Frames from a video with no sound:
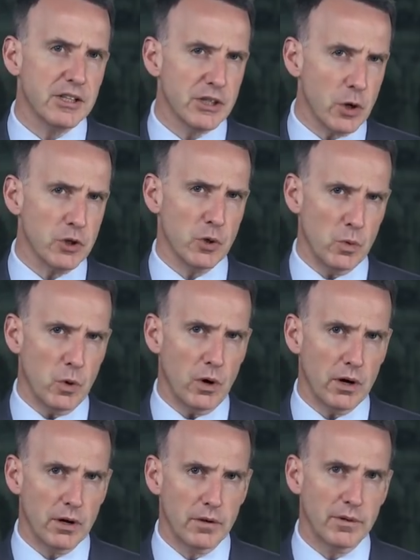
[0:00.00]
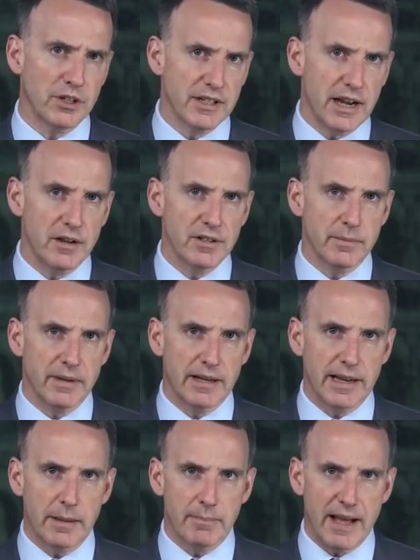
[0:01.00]
the Social War, which sounds a bit
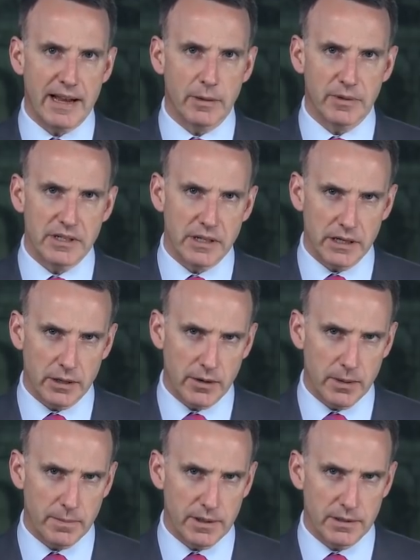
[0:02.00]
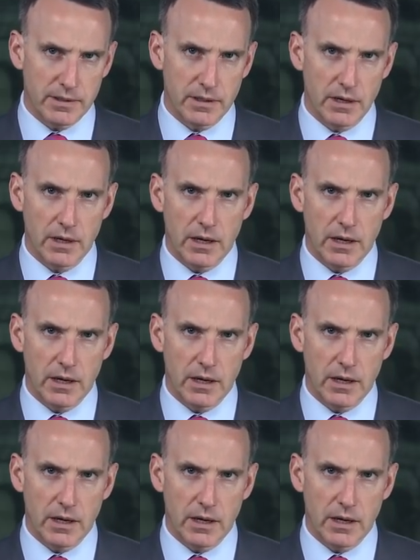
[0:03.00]
like a battle with teen crumpets,